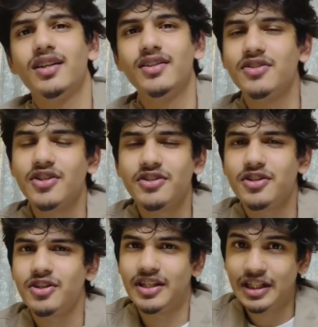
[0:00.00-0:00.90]
there's just
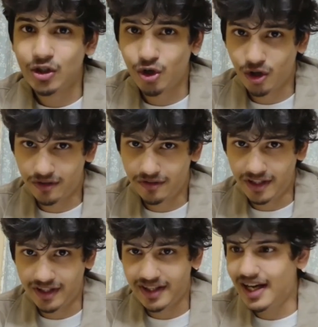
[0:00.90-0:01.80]
a ego
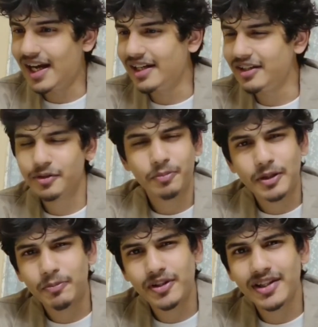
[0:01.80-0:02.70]
conflict. And the
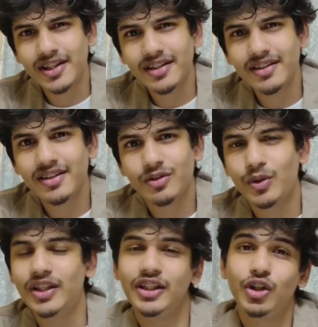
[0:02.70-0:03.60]
people then,
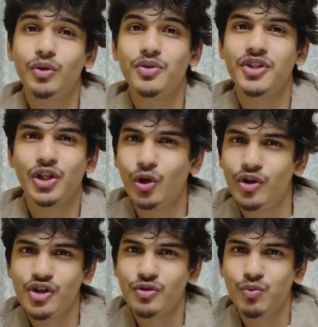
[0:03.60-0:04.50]
well, they thought it was a
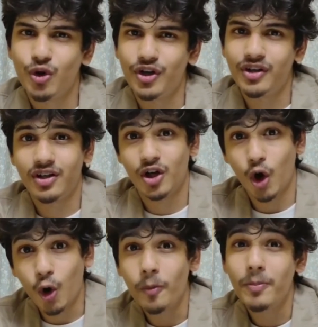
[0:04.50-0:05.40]
glorious war.
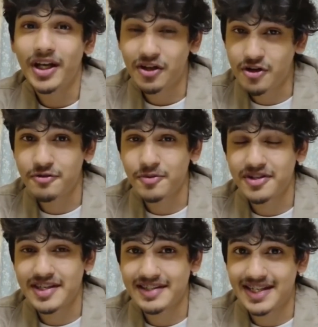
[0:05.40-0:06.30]
Home by
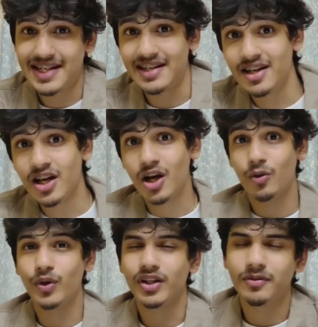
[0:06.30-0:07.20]
Christmas, they said,
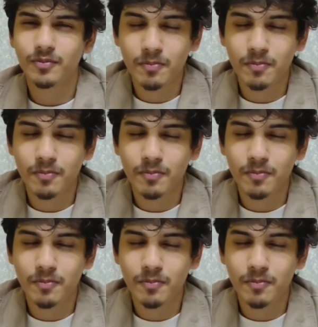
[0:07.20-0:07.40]
with